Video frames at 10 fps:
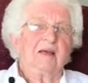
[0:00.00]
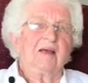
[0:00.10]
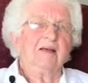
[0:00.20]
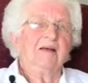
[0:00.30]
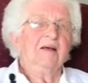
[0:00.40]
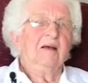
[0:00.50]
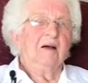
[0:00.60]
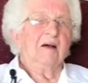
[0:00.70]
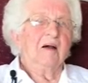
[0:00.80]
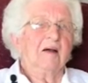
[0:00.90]

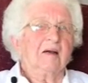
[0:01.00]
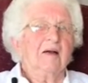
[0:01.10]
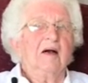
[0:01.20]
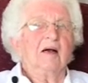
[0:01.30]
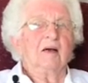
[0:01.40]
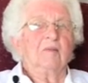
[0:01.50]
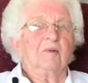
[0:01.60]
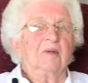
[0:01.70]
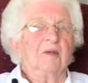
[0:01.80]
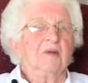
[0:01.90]
A couple
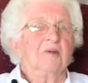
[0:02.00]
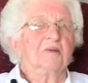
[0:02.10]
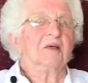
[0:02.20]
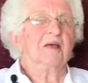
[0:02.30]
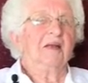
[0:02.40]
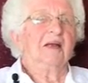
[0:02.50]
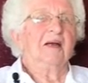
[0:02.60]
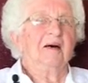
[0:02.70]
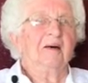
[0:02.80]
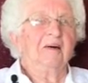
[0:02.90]
of years,
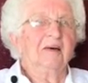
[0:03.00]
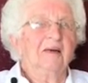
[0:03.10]
anyhow.